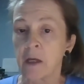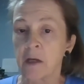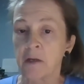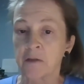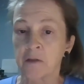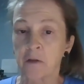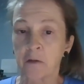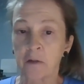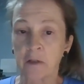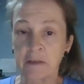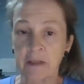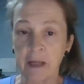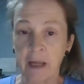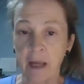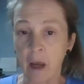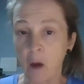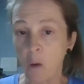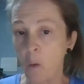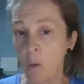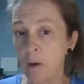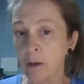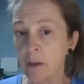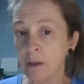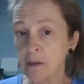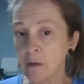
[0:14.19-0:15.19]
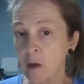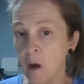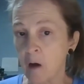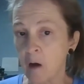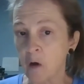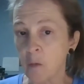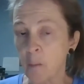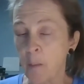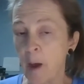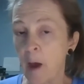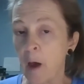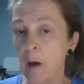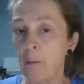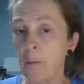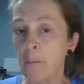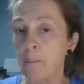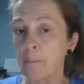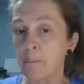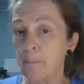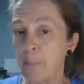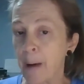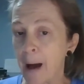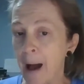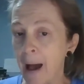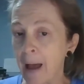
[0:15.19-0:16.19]
So today I want to talk about
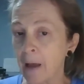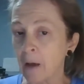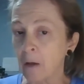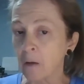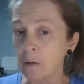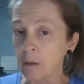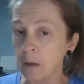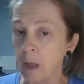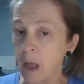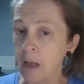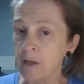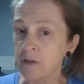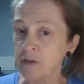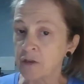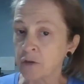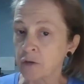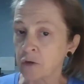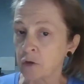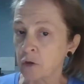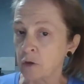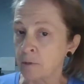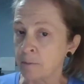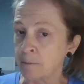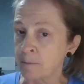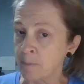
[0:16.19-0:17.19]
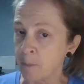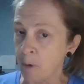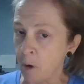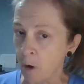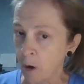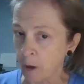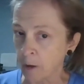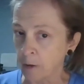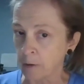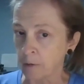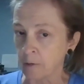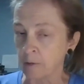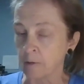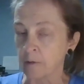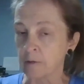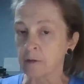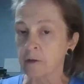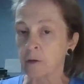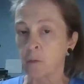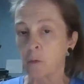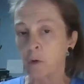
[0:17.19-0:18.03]
biological markers,